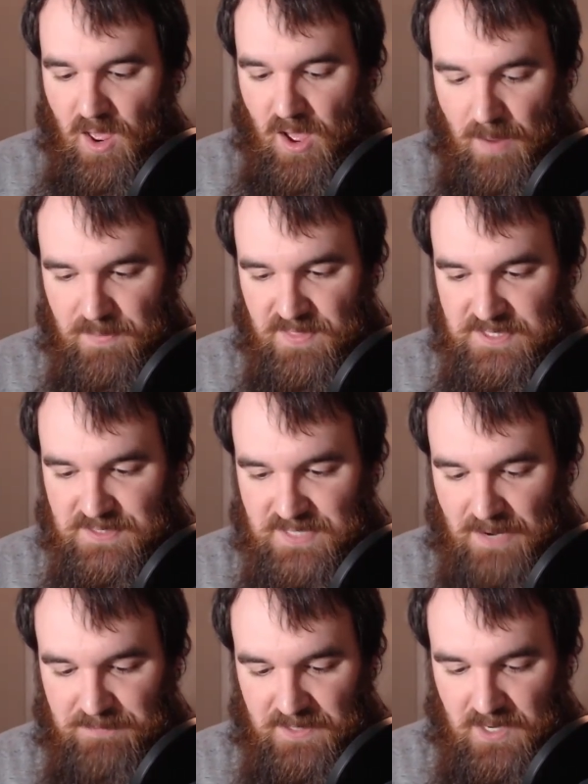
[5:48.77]
Uh, but this is
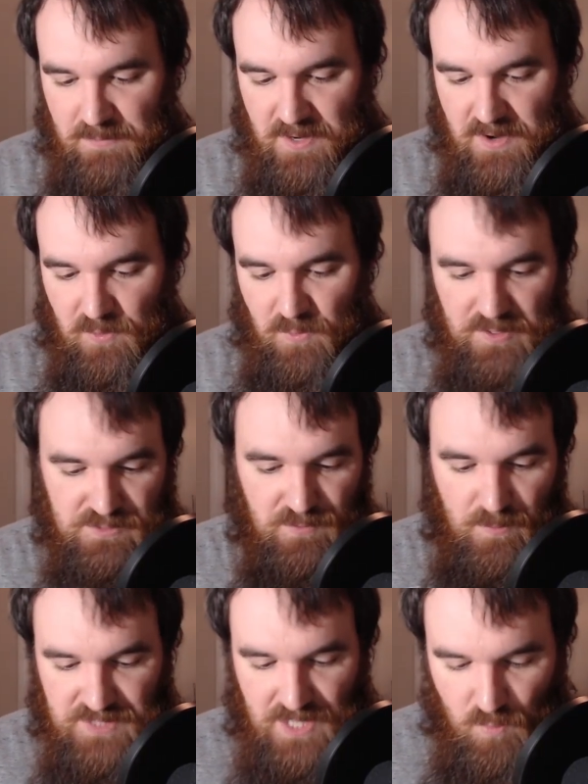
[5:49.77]
definitely going to be another one of those
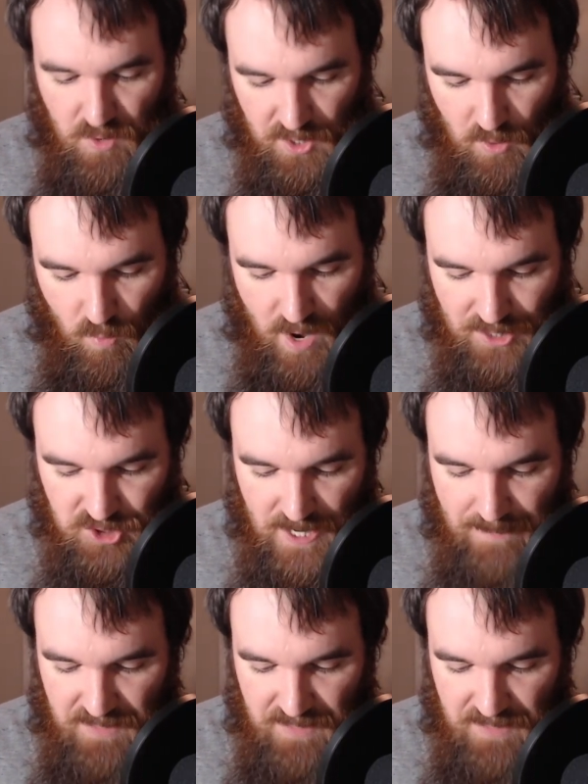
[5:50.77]
films that I want to go watch.